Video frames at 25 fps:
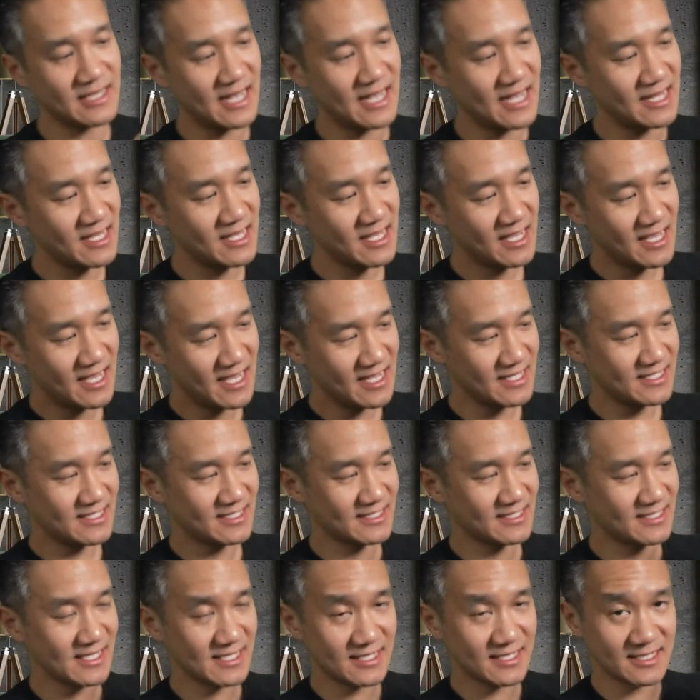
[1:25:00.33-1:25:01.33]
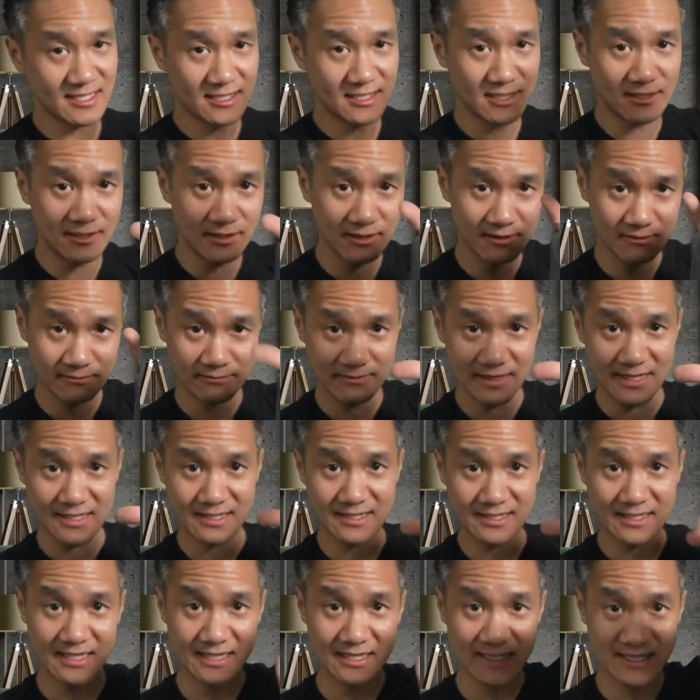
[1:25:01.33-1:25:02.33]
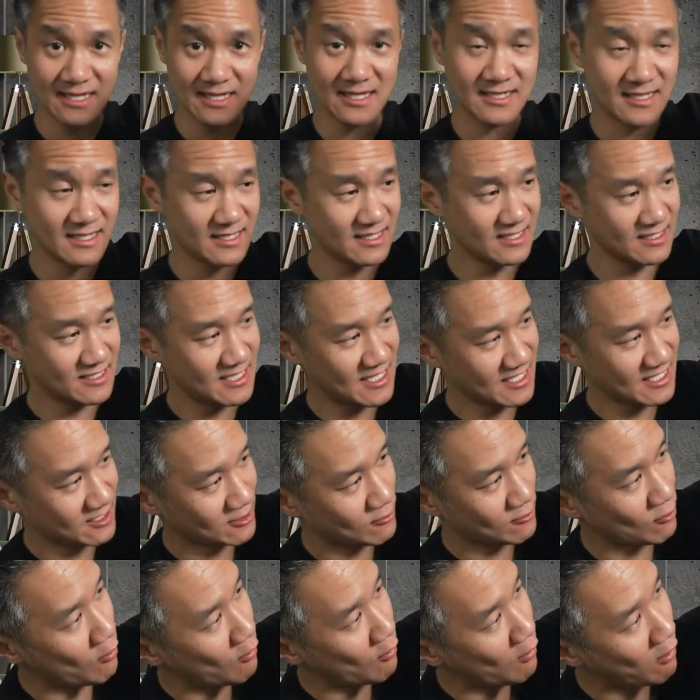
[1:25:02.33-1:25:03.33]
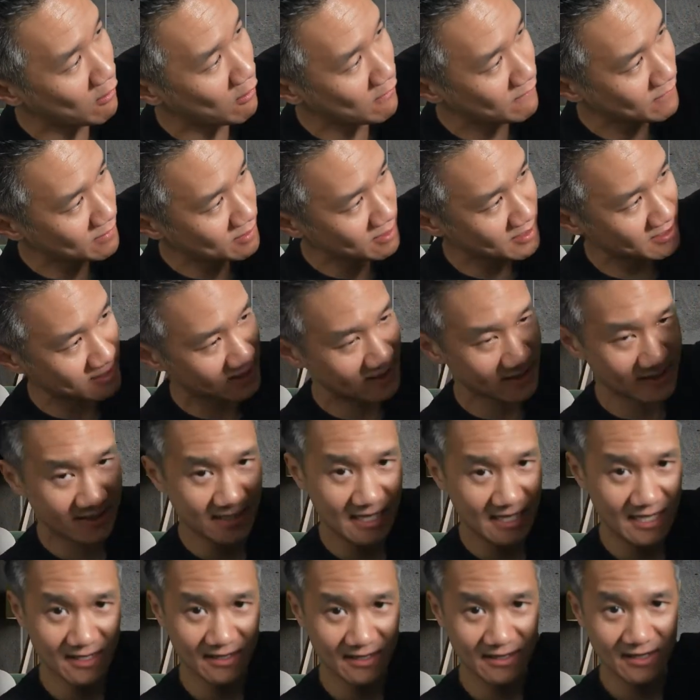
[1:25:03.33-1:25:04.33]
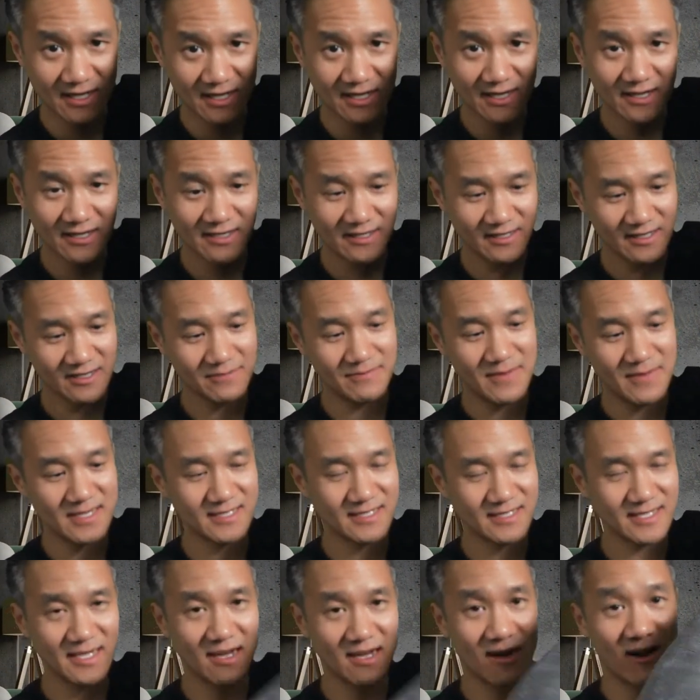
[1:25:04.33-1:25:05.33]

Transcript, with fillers: that it sticks to your wrist and doesn't like go over. It just kind of it makes it